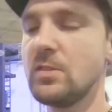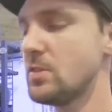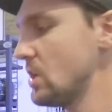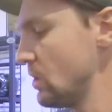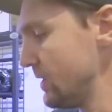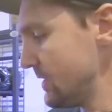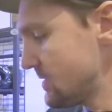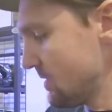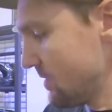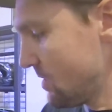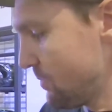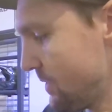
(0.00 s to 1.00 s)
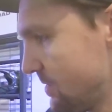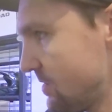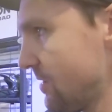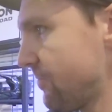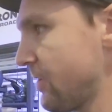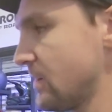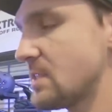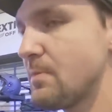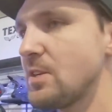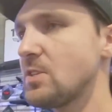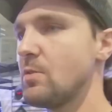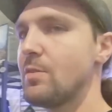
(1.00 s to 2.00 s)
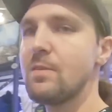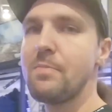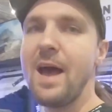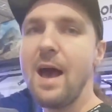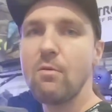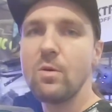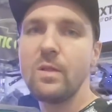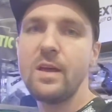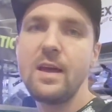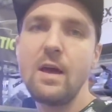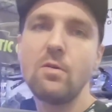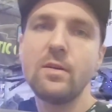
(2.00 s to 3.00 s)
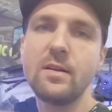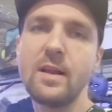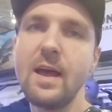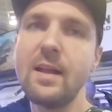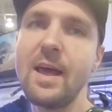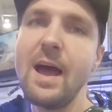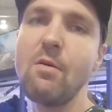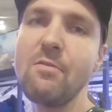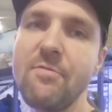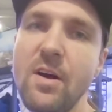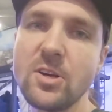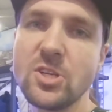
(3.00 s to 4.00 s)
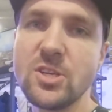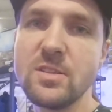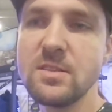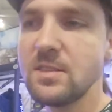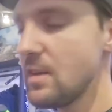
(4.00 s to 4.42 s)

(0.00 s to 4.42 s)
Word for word: So it's a little bit different, especially with the power layout and how it functions.